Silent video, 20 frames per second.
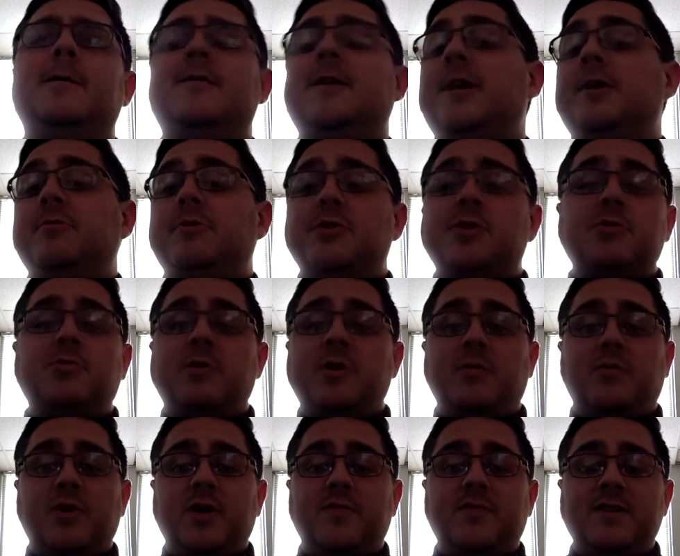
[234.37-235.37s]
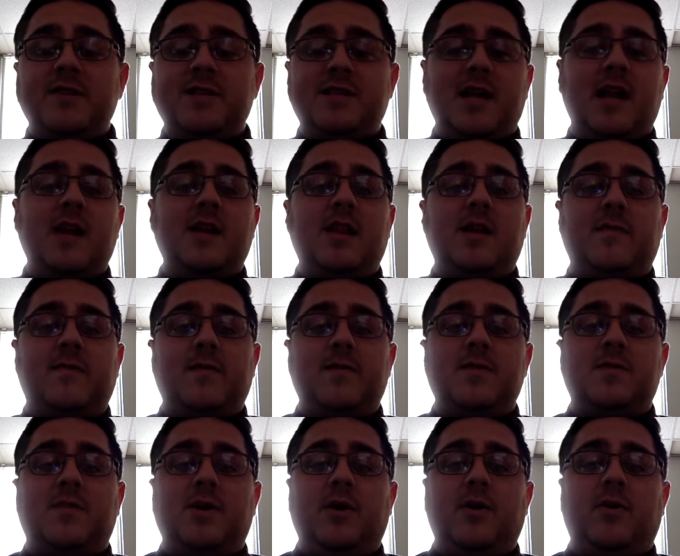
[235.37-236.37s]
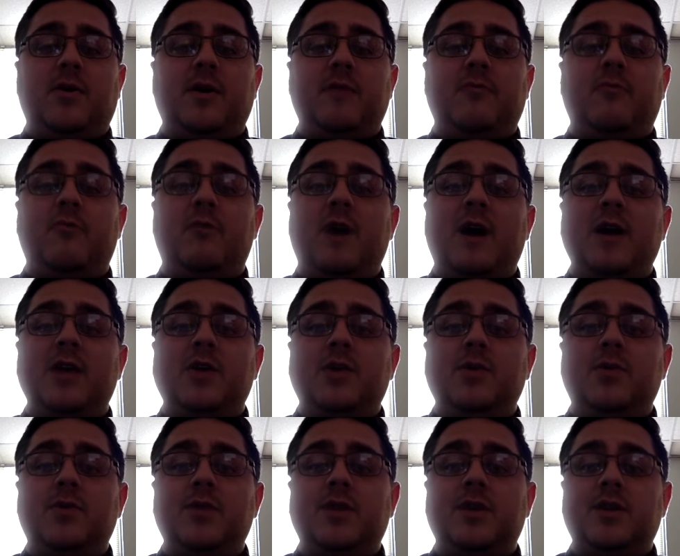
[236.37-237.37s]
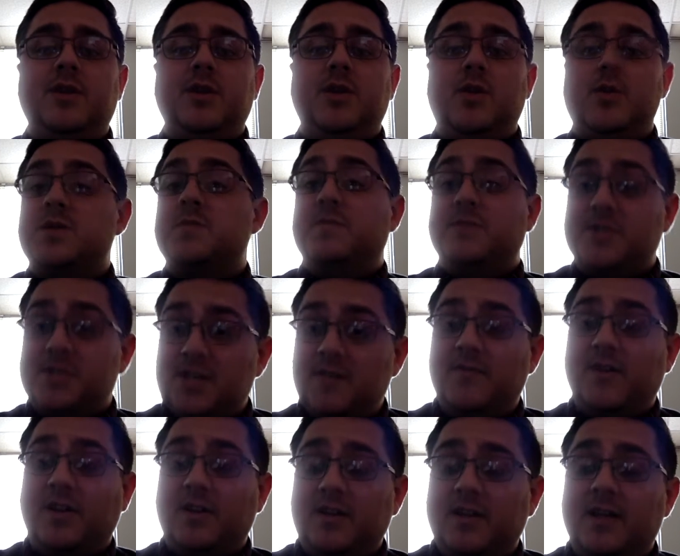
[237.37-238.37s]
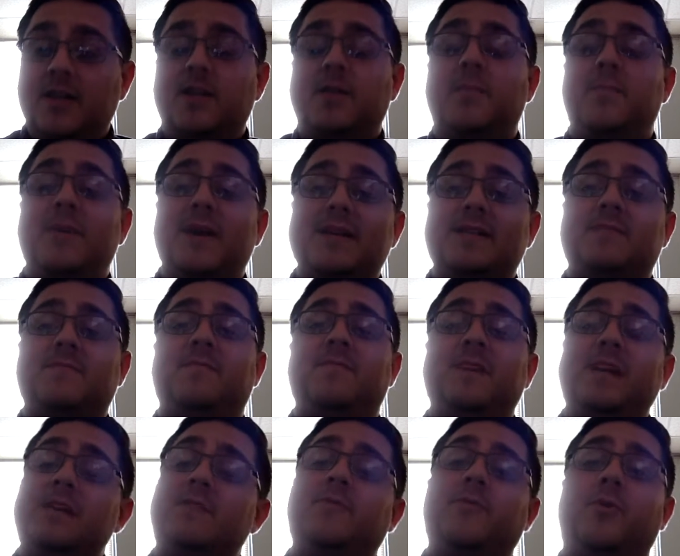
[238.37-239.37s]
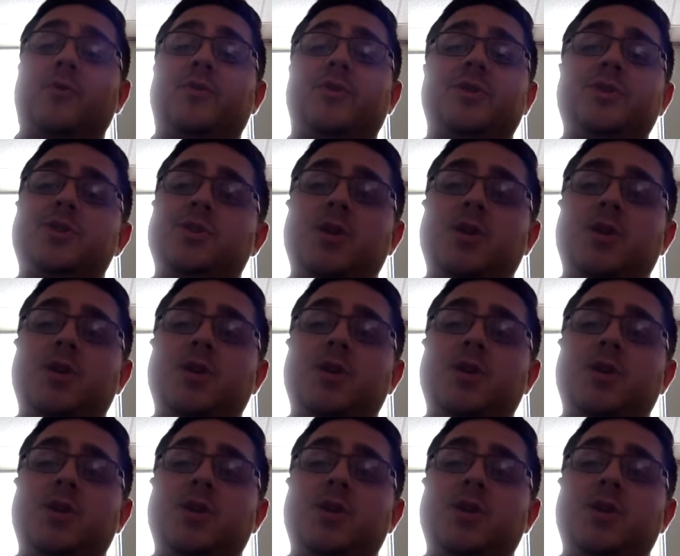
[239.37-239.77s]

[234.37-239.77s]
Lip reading: Then you just want to briefly say in that first paragraph why you think that you're specifically the best fit for this